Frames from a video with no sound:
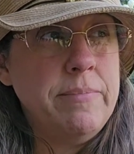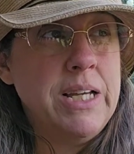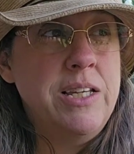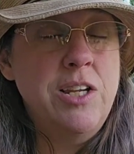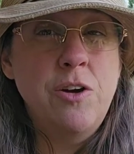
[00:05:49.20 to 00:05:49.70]

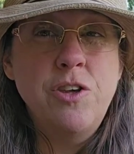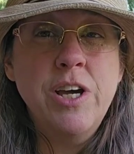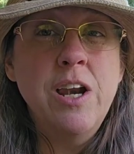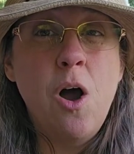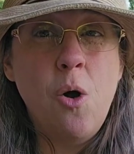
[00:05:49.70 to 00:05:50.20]
you know, you
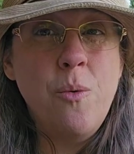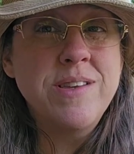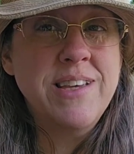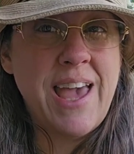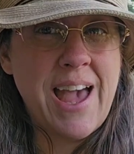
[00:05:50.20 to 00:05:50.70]
can
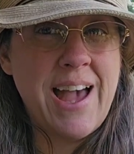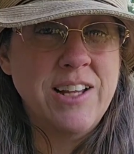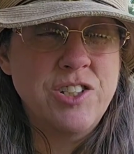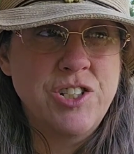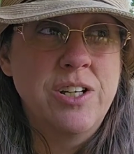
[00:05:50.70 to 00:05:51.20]
always
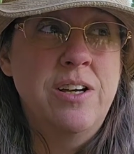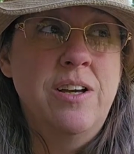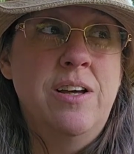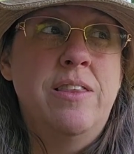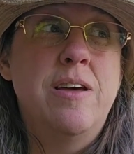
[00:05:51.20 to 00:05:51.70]
catch
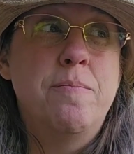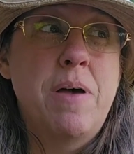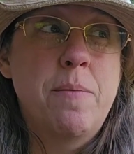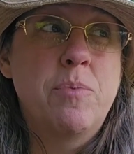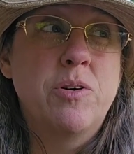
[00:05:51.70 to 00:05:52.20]
the
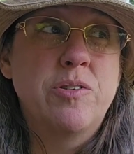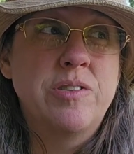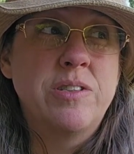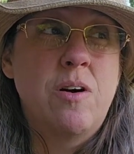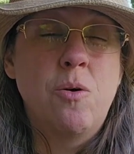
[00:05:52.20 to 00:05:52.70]

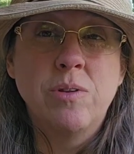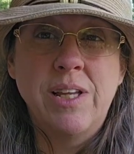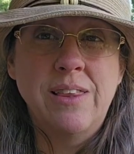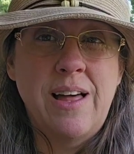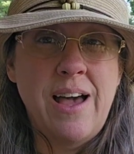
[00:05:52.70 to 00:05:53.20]
members
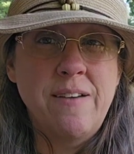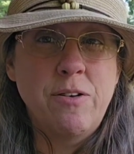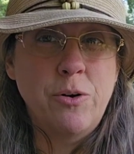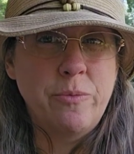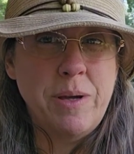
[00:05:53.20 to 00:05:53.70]
only live
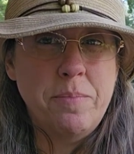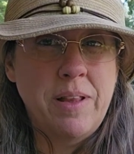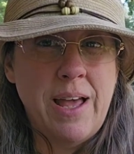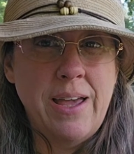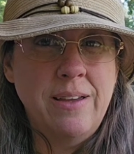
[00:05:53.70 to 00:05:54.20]
on
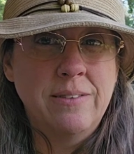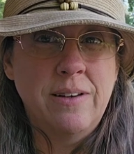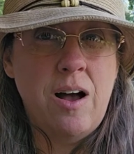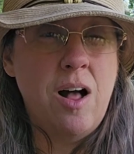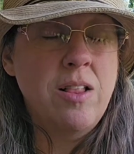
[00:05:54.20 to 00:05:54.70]
replay.
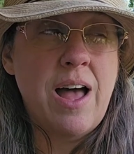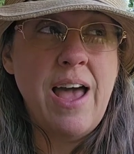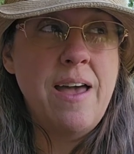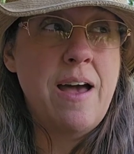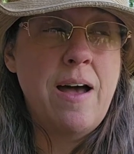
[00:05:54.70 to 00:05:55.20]
All
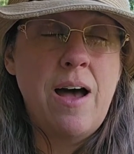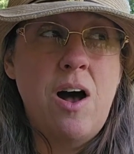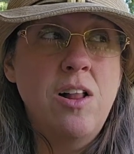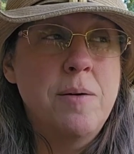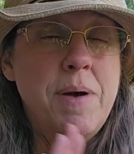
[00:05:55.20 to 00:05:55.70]

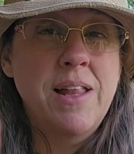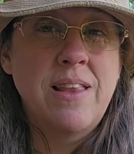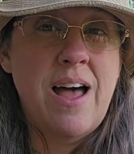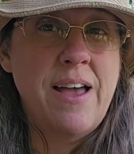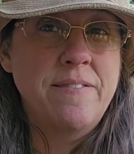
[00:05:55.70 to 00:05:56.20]
of my
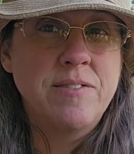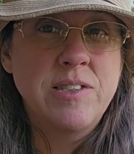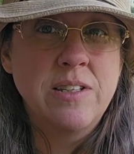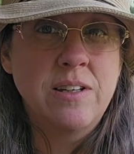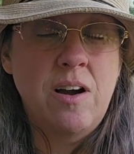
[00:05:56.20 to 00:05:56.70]

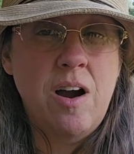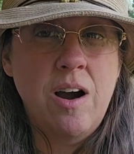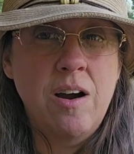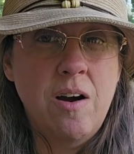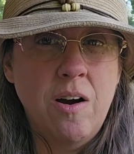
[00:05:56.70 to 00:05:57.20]
lives
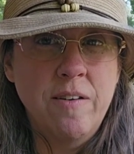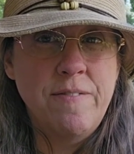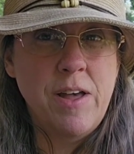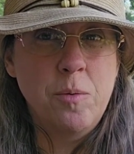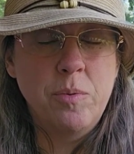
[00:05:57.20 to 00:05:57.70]
are
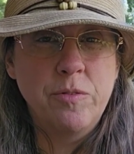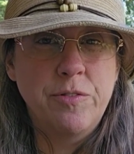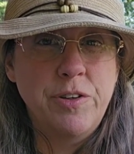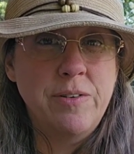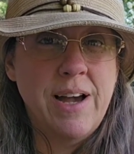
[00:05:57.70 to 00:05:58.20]
available
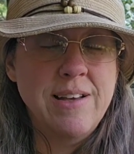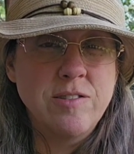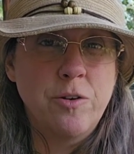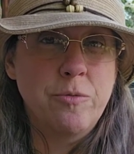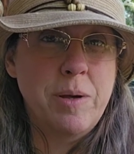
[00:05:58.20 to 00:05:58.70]
for you
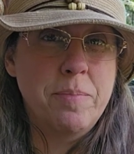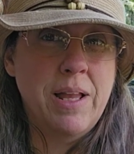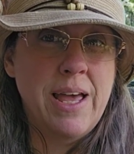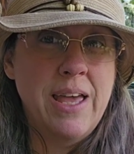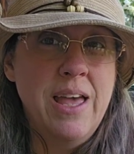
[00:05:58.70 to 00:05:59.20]
guys on
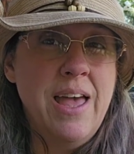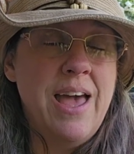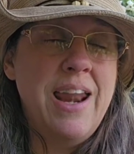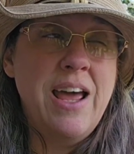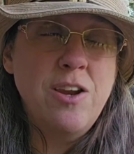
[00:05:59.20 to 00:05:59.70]
replay.
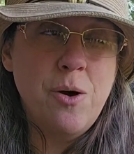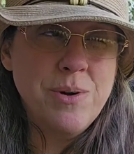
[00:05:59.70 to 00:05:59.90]
And I know